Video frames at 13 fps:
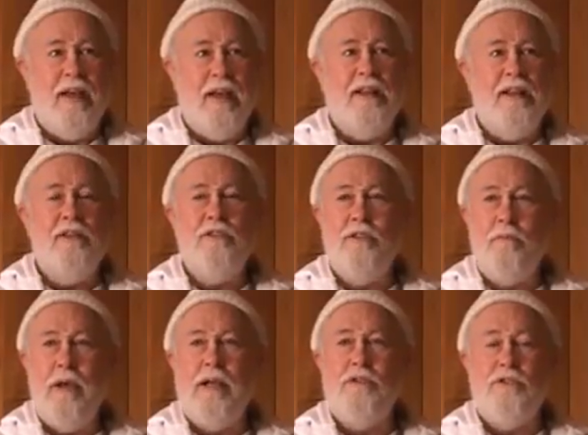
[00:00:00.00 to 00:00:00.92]
That is the
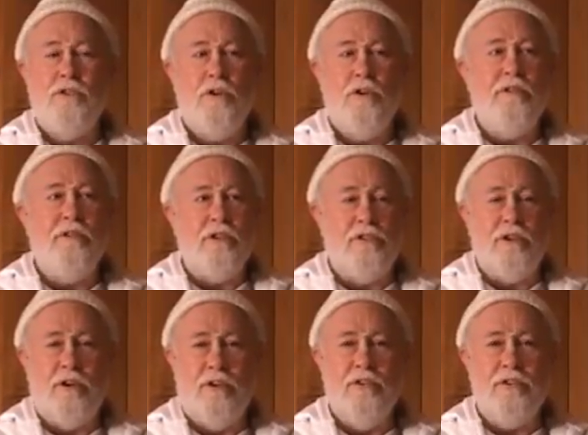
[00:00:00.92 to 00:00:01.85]
best service
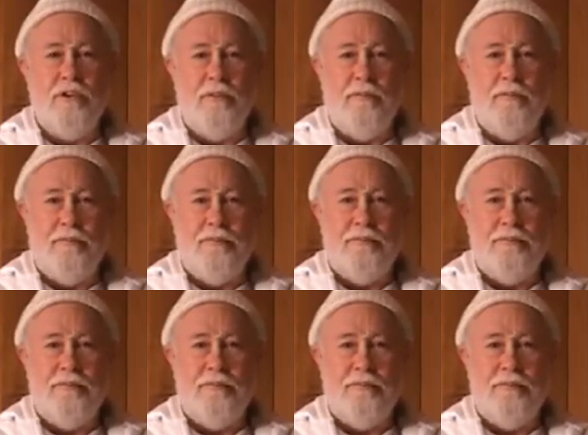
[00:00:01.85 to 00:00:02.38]
to Krishna.